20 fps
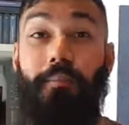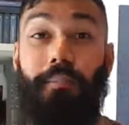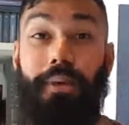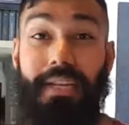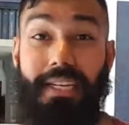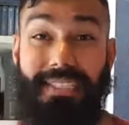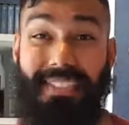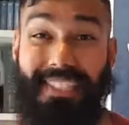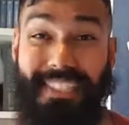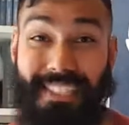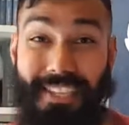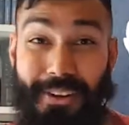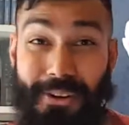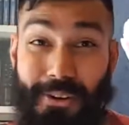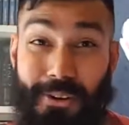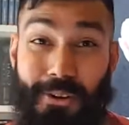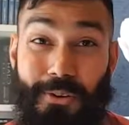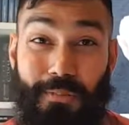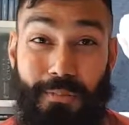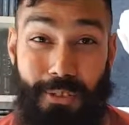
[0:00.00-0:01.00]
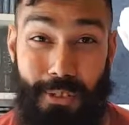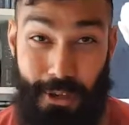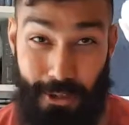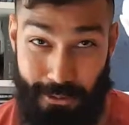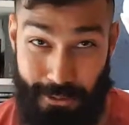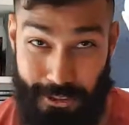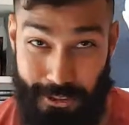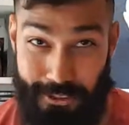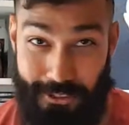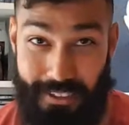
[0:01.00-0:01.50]
Please Nintendo,
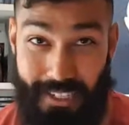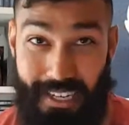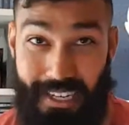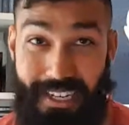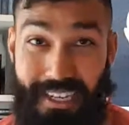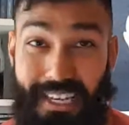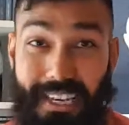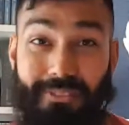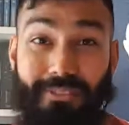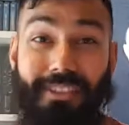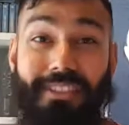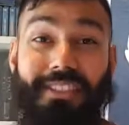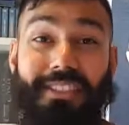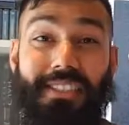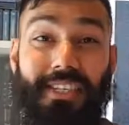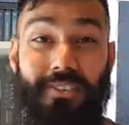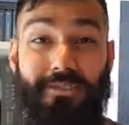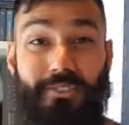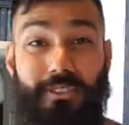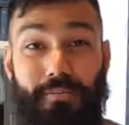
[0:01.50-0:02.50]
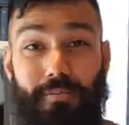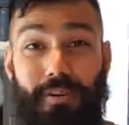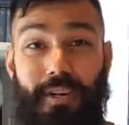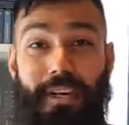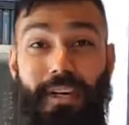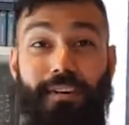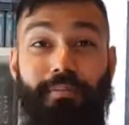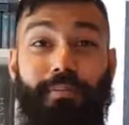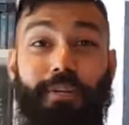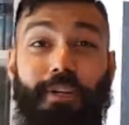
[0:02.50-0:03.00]
don't do that. Give us enough
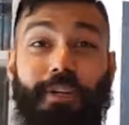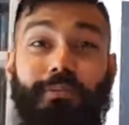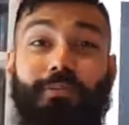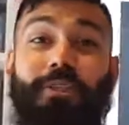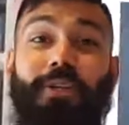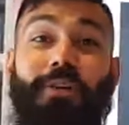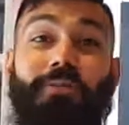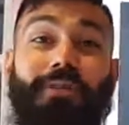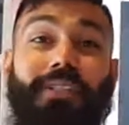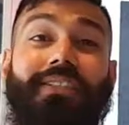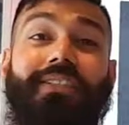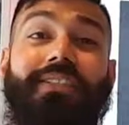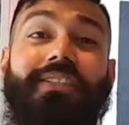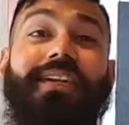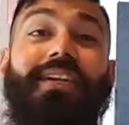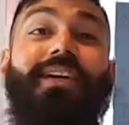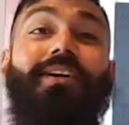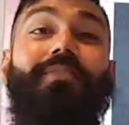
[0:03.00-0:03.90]
supply because we don't want